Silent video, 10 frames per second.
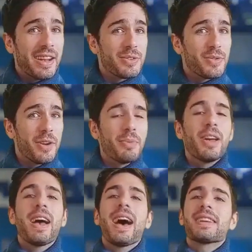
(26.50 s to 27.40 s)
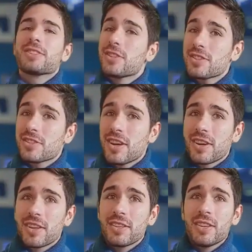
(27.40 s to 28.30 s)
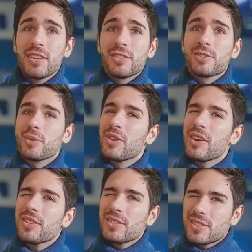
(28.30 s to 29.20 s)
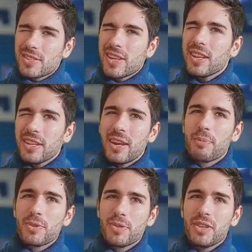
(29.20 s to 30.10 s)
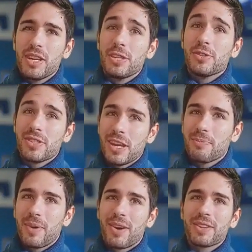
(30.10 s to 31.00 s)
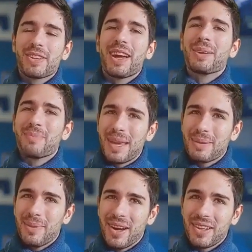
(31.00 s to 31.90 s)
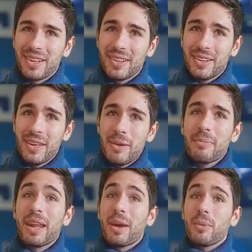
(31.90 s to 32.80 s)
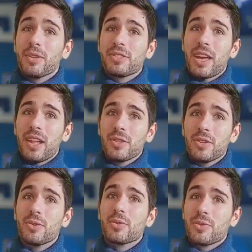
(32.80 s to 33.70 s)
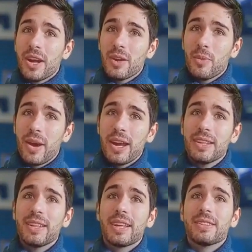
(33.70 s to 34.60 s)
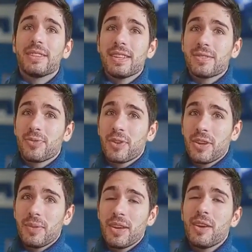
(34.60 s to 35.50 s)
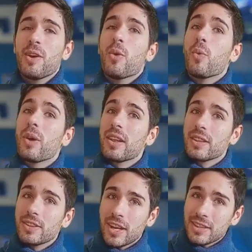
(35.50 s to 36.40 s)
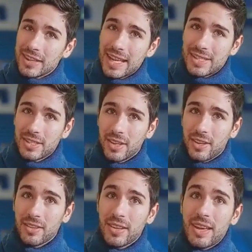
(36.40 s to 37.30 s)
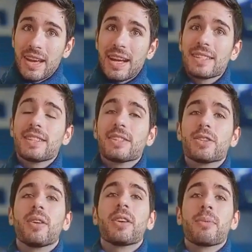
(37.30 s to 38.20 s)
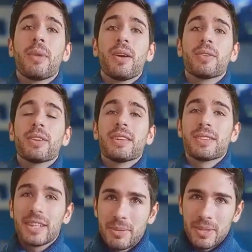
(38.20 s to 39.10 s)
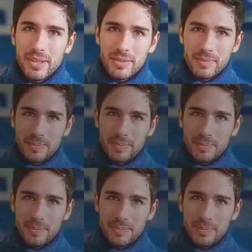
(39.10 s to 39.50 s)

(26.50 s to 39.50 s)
Airdrop has just started, so there is still an opportunity to take part and make money. But I will tell you right away that this freebie will not last long, as the total amount is limited.